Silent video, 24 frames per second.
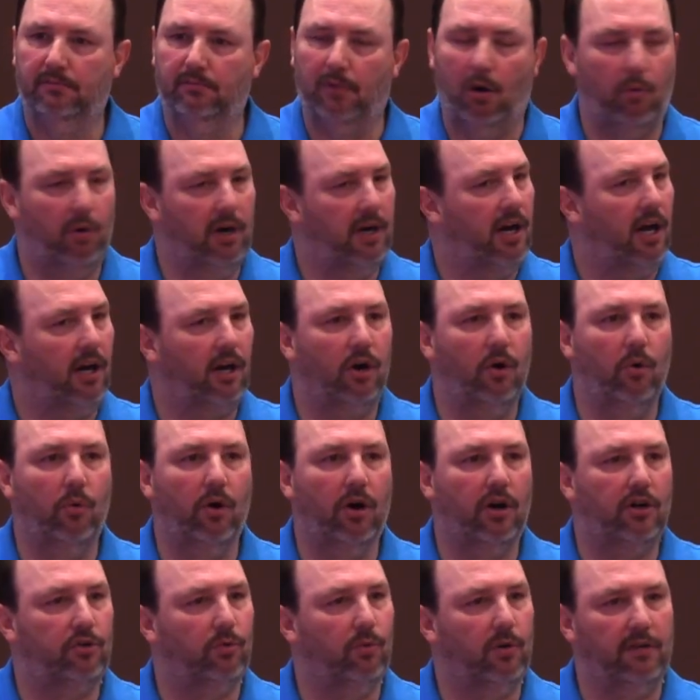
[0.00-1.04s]
but we're not going to
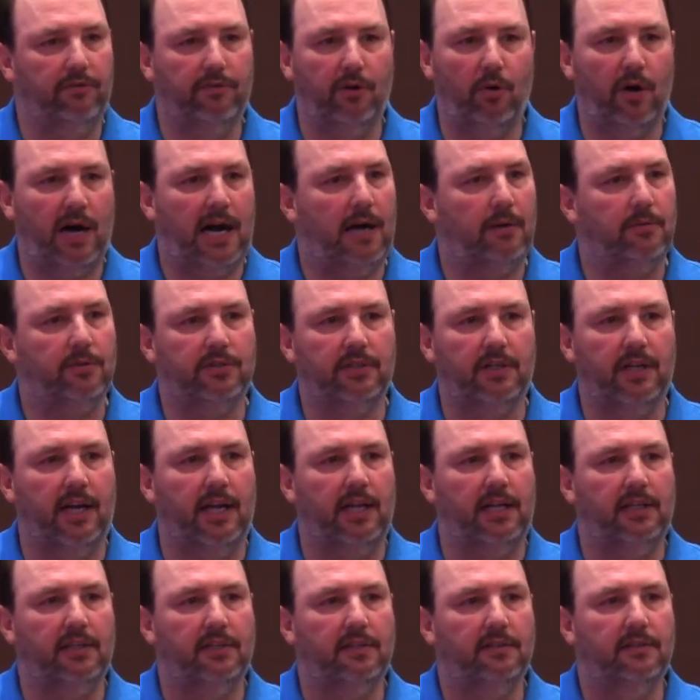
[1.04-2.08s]
work 24 hours a
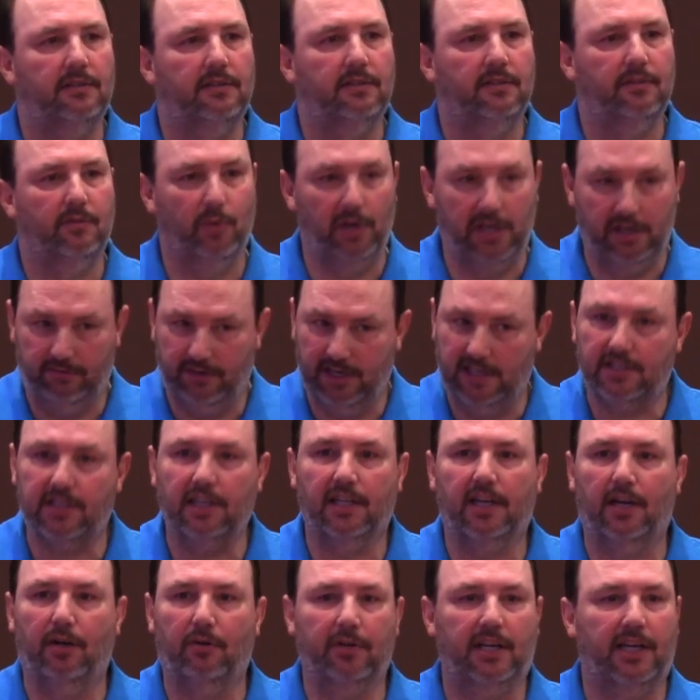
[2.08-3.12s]
day. We
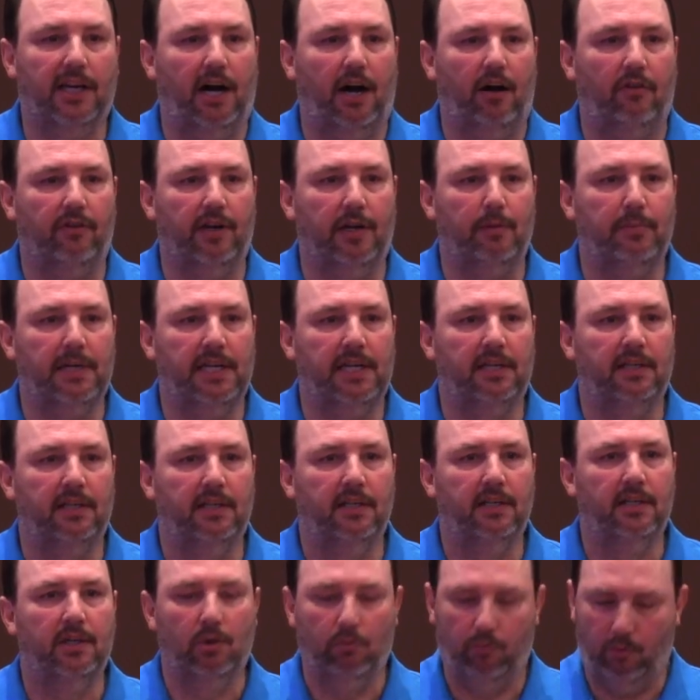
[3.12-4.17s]
eventually going to get off. Amen?
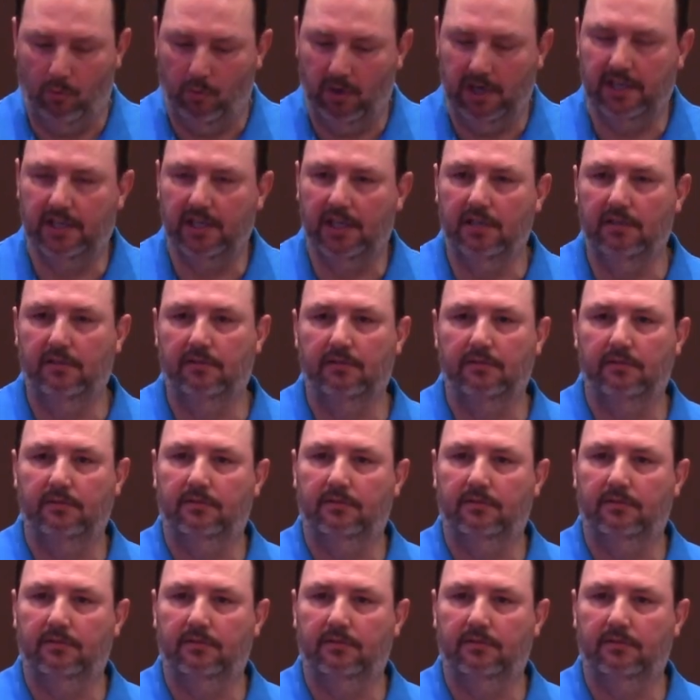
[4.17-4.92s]
When we do,